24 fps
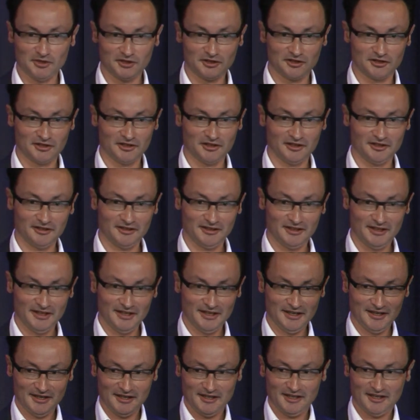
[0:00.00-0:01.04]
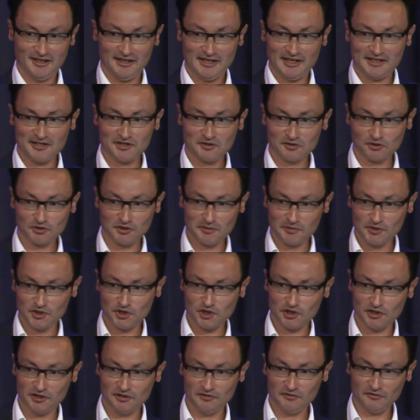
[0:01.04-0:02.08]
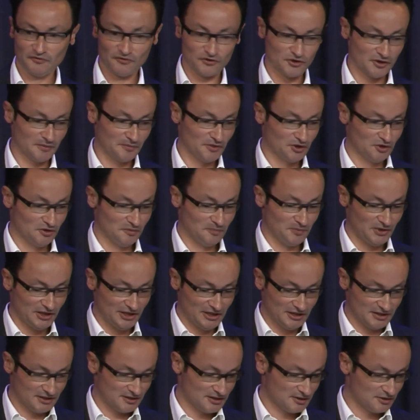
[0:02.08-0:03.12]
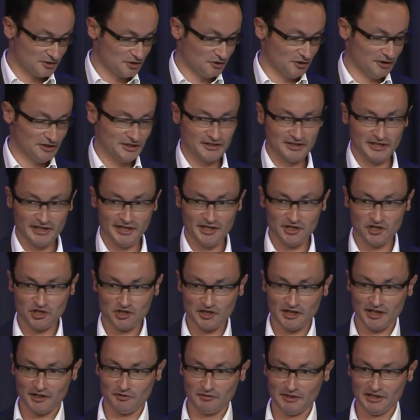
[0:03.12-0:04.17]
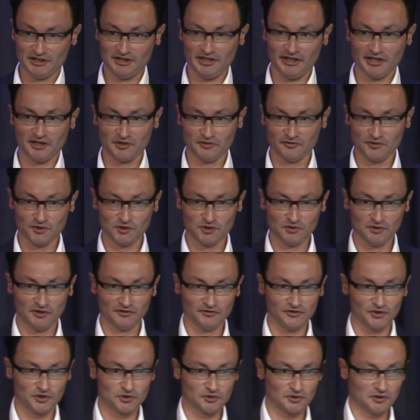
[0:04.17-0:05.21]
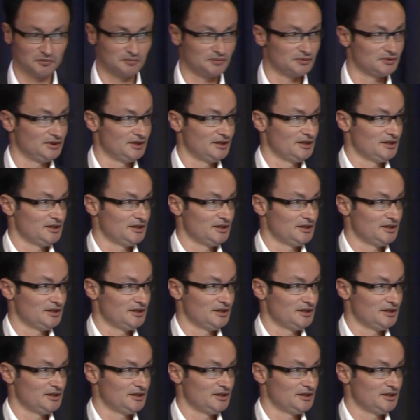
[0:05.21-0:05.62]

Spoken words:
But last contribution from you, please go on stage and we'll take a photo of the group.